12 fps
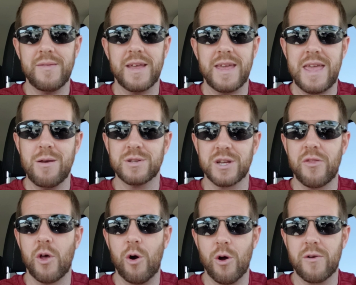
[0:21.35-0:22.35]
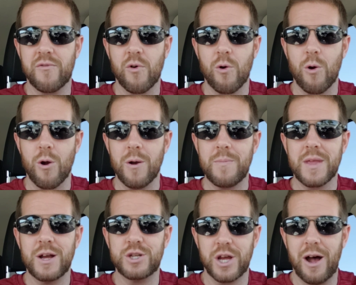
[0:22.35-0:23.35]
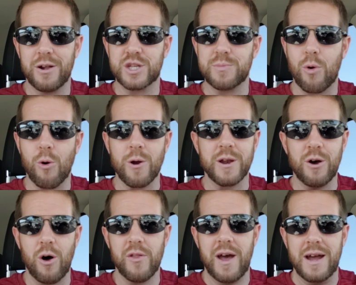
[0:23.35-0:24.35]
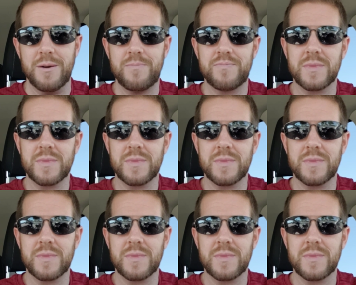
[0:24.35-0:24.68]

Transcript: that he was on the hook for child support and all that.